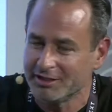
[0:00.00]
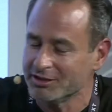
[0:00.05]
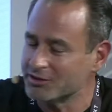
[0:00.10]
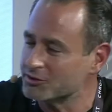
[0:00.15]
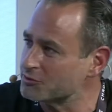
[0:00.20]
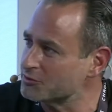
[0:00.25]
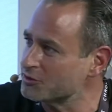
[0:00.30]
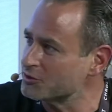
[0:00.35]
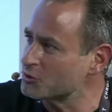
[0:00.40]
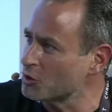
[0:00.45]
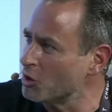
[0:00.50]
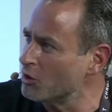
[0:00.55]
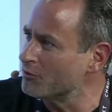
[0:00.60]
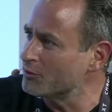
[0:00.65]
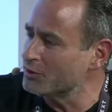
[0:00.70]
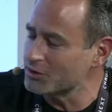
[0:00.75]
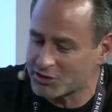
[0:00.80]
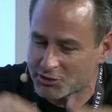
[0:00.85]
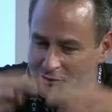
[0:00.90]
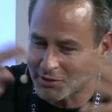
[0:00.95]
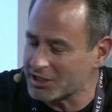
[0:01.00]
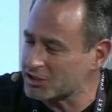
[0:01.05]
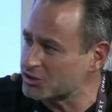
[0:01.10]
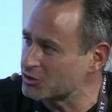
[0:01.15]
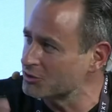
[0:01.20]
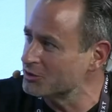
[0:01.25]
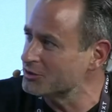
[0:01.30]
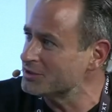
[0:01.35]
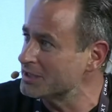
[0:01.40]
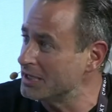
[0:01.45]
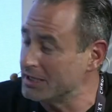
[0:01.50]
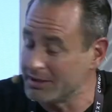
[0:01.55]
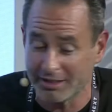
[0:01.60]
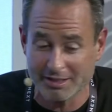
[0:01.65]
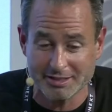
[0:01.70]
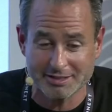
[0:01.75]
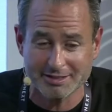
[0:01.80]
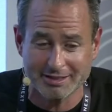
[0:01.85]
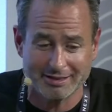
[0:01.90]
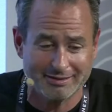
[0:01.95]
servers, treasures, and
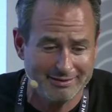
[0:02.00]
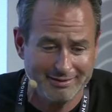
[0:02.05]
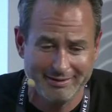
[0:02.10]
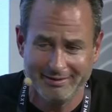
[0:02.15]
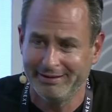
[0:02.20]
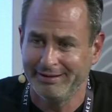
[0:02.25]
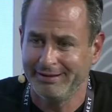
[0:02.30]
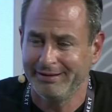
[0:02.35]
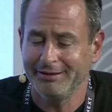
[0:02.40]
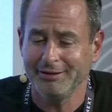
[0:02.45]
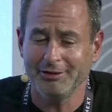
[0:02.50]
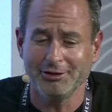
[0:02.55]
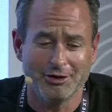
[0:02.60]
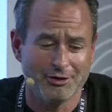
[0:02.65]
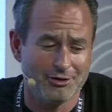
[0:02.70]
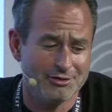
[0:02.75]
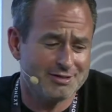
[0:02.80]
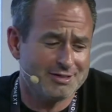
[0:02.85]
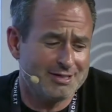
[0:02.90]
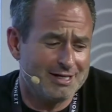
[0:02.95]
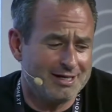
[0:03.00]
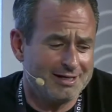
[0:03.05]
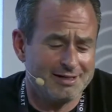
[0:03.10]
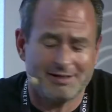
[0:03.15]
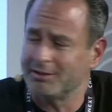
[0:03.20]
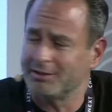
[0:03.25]
they said, you know, it's like a